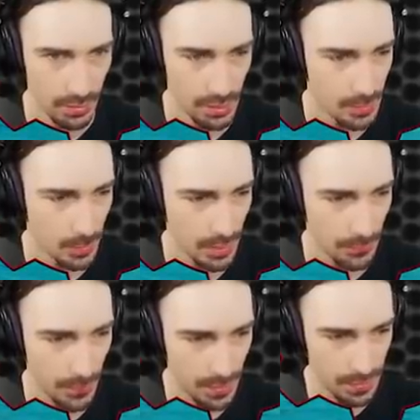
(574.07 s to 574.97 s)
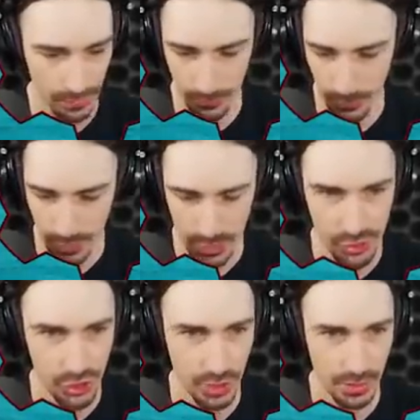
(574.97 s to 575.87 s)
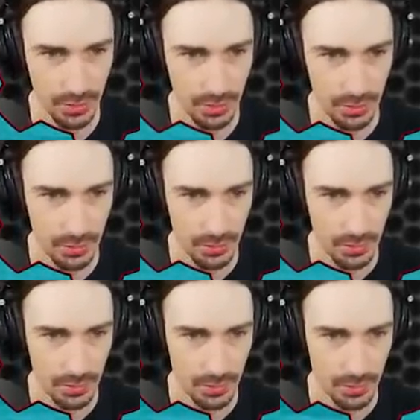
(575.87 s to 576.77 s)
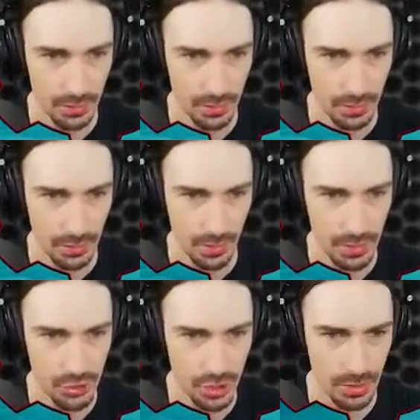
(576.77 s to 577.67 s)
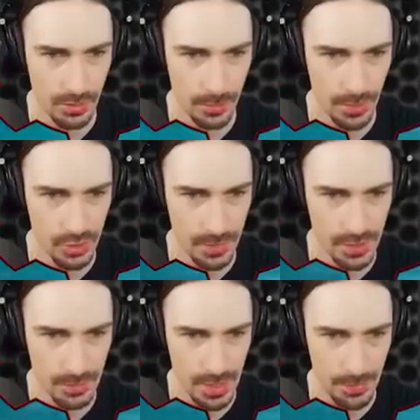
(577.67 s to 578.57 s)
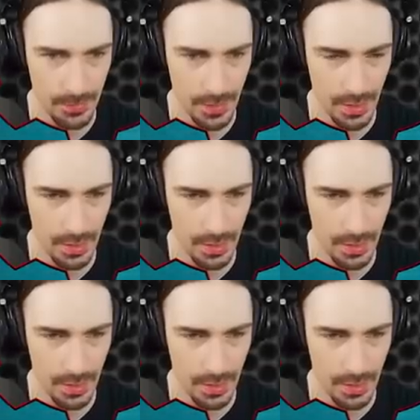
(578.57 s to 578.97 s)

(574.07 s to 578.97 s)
That's pretty effective. G. All right, G appears to be some type of